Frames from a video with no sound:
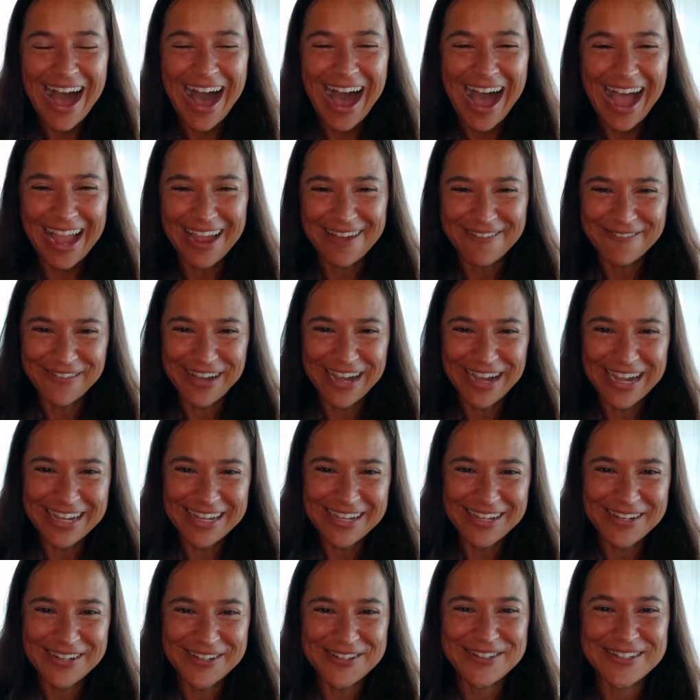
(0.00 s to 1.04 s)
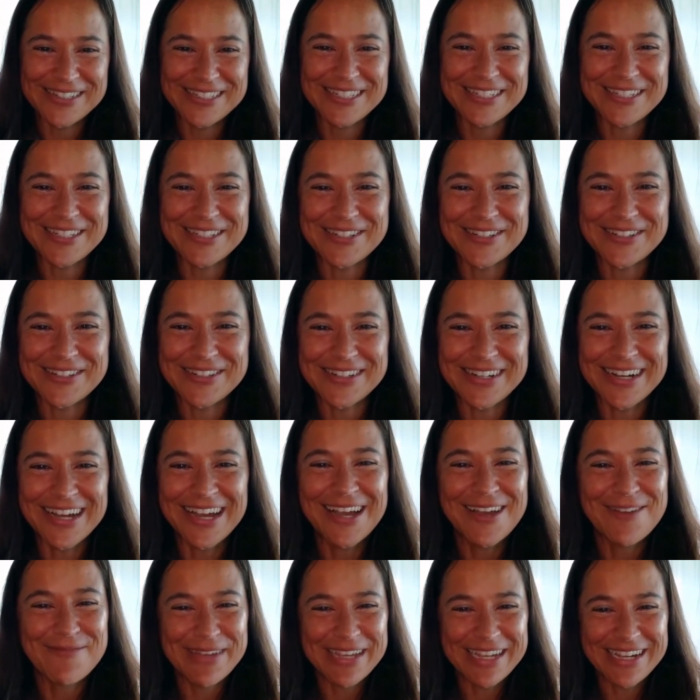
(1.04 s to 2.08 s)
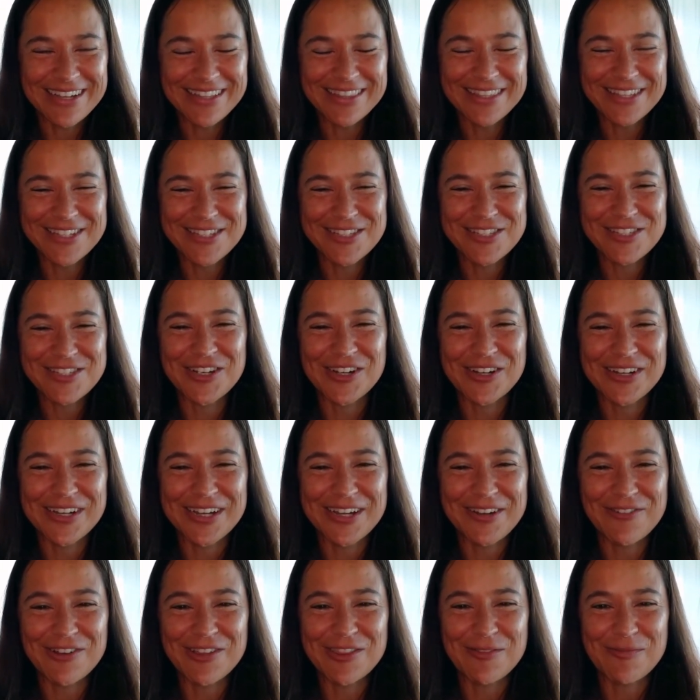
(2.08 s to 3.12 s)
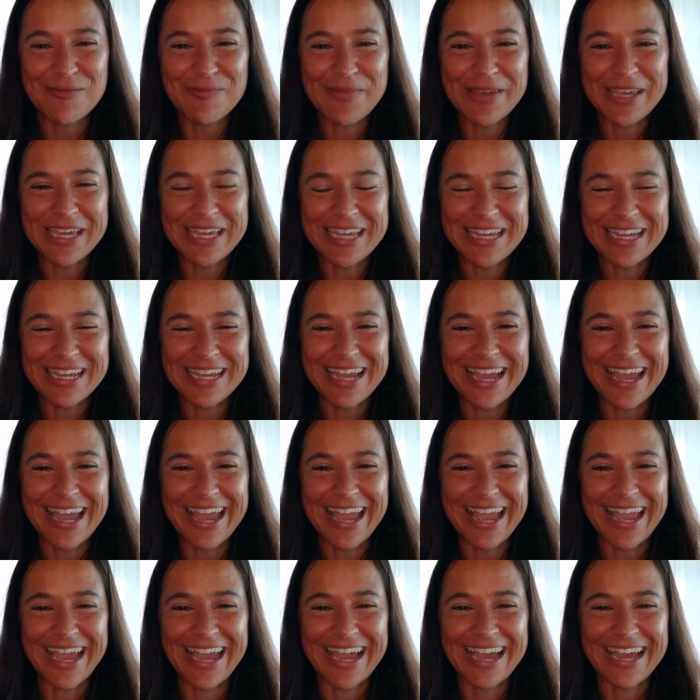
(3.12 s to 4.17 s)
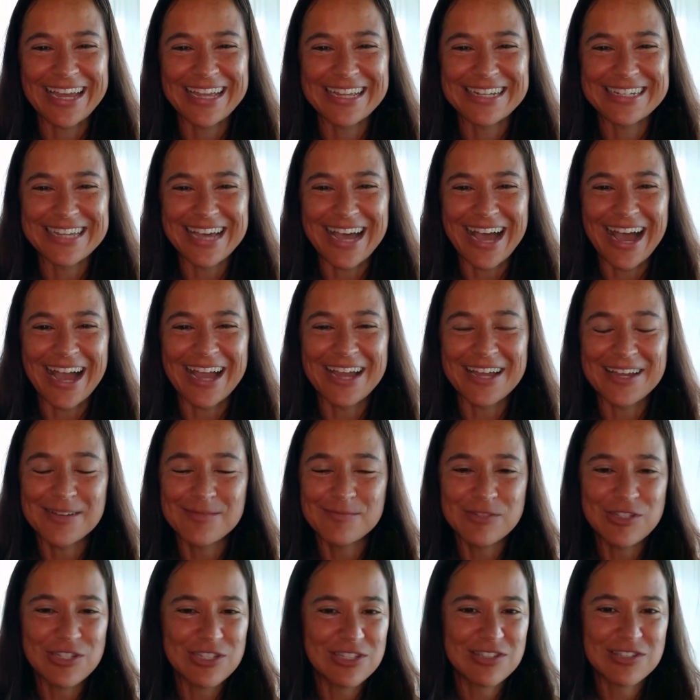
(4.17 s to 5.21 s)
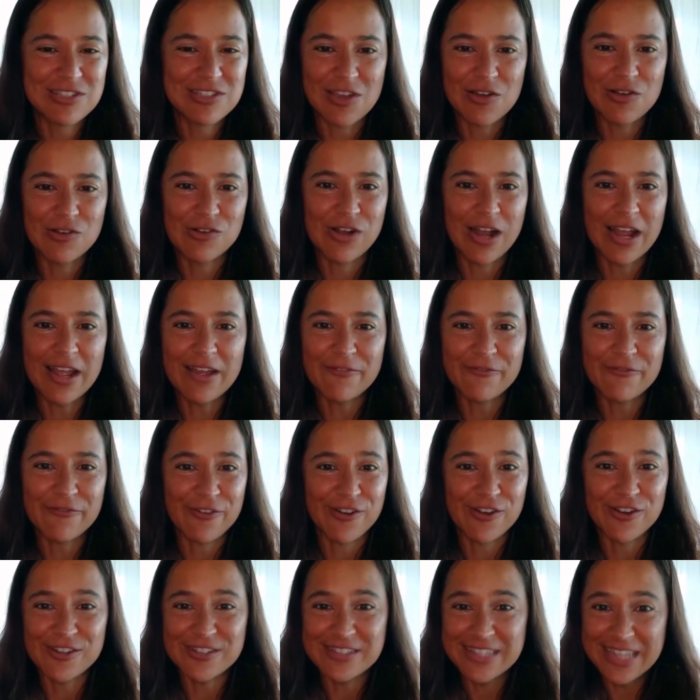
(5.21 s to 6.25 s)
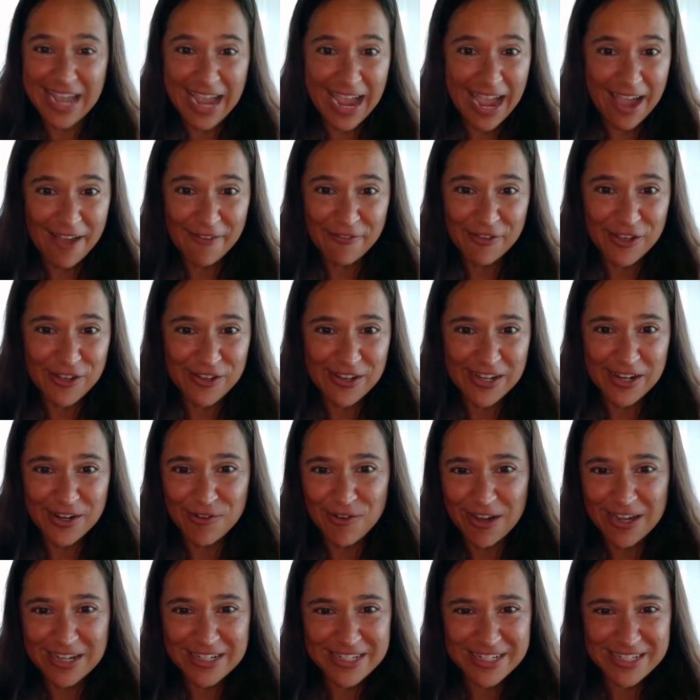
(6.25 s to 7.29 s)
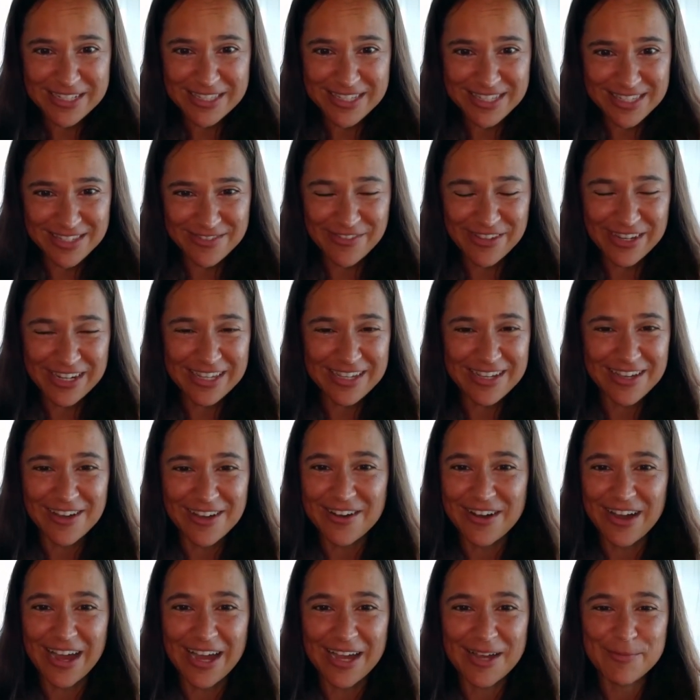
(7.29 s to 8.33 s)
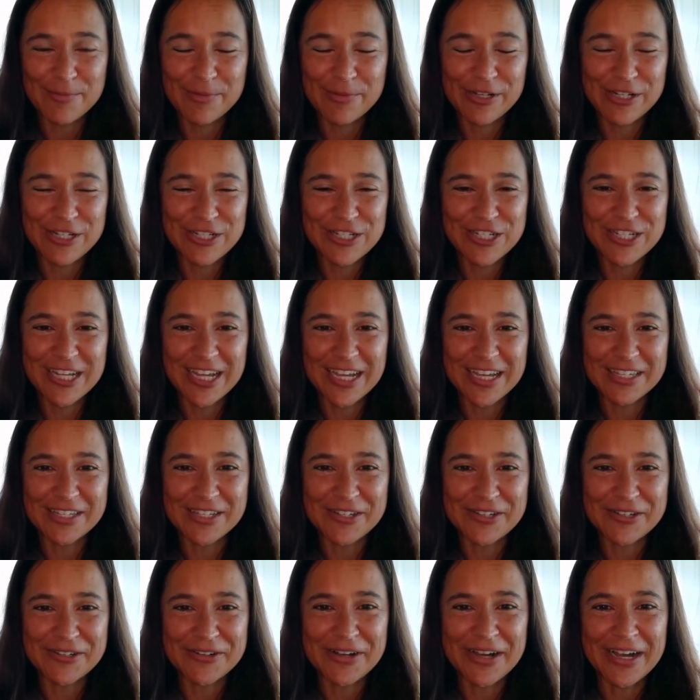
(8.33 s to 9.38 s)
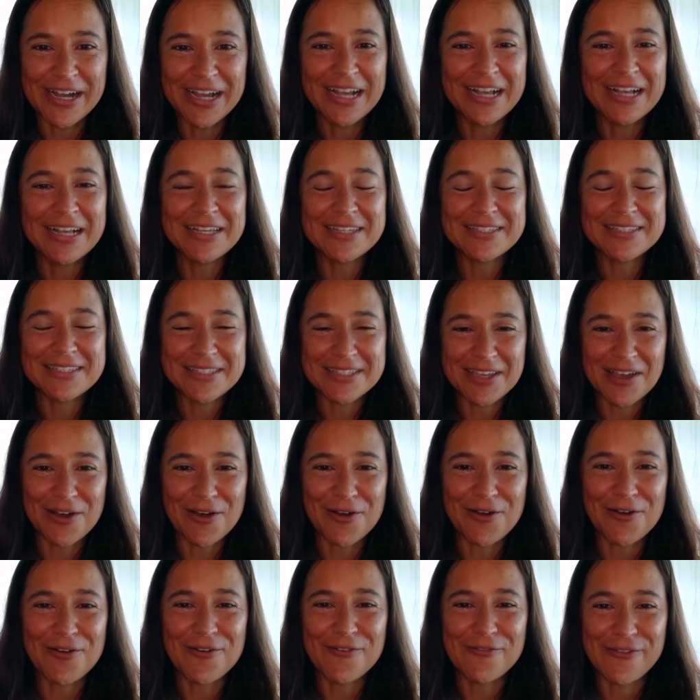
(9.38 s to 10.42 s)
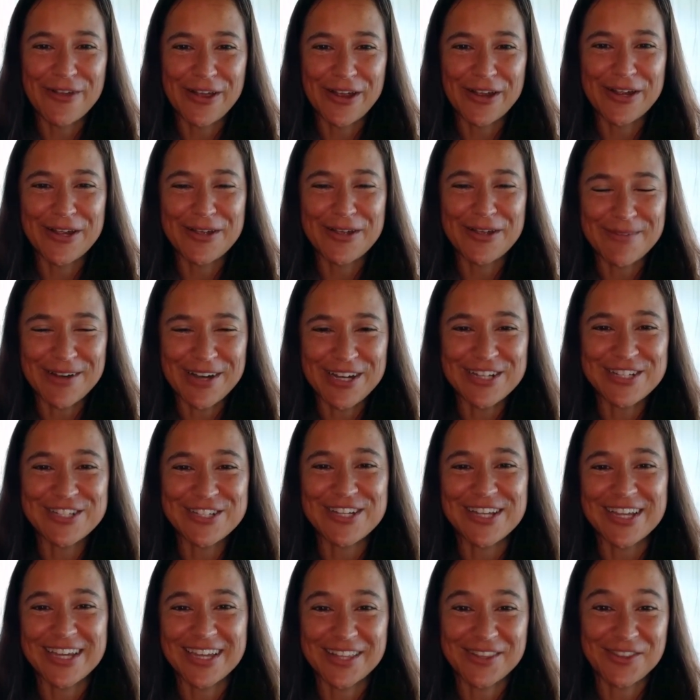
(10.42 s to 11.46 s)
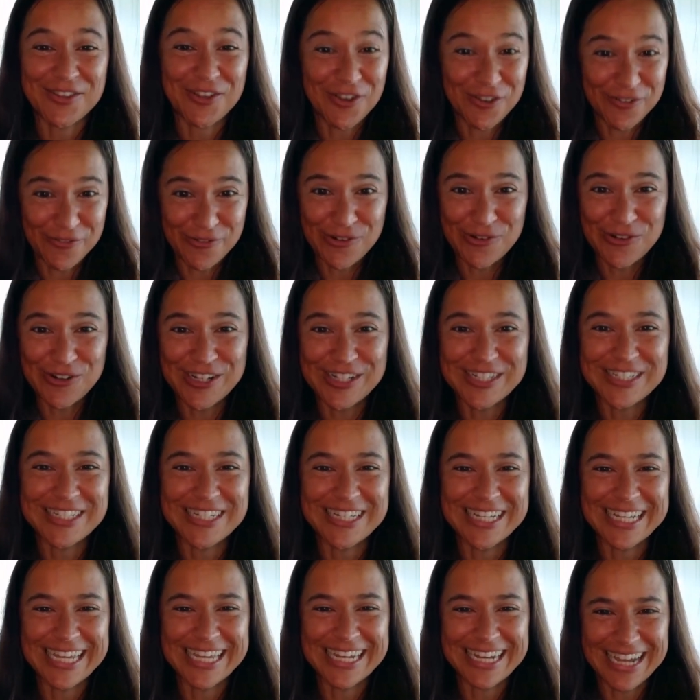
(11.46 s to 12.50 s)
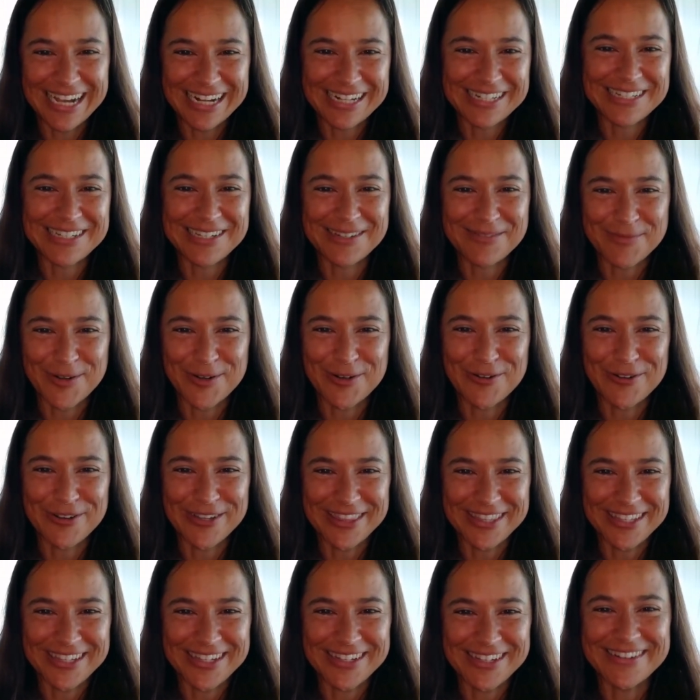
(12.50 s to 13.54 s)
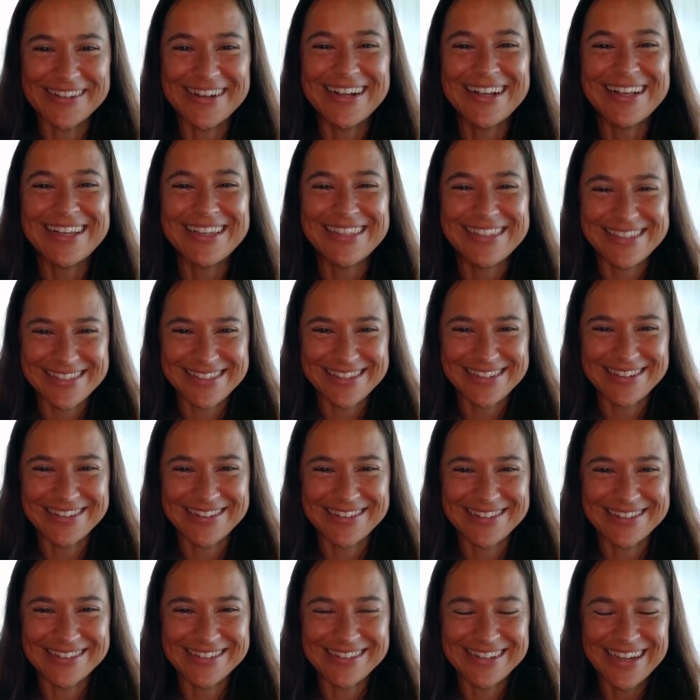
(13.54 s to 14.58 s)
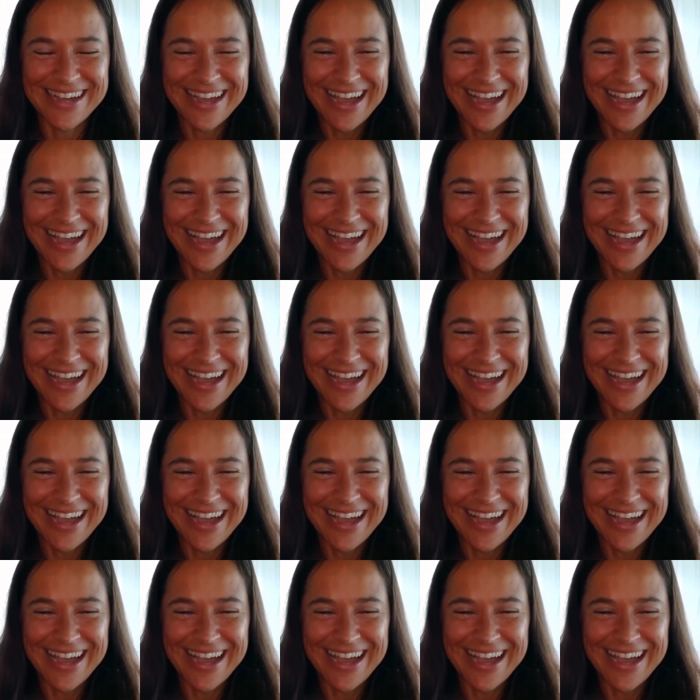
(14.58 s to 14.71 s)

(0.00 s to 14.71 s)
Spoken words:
I invite you to be on this journey with me, and I am just so grateful to have you here watching this video. I appreciate you so very much and look forward to connecting more with you soon.